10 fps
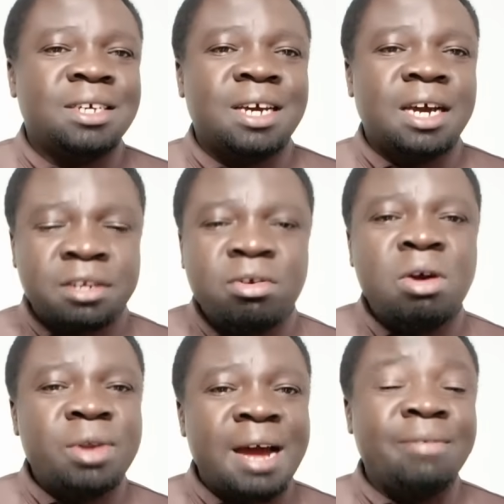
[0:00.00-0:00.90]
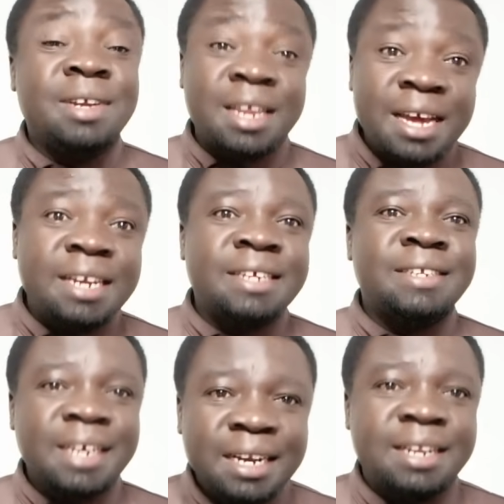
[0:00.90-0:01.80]
Gachagua would have declared
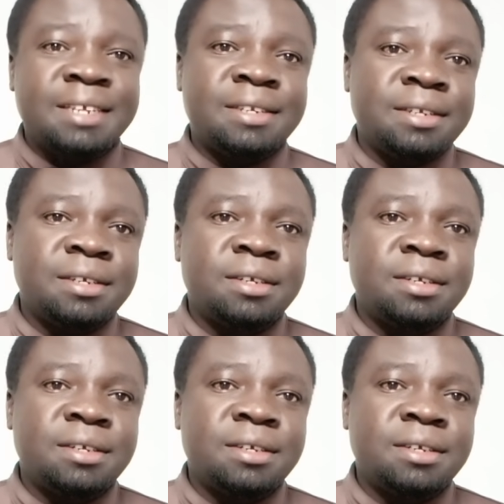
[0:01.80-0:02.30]
his interest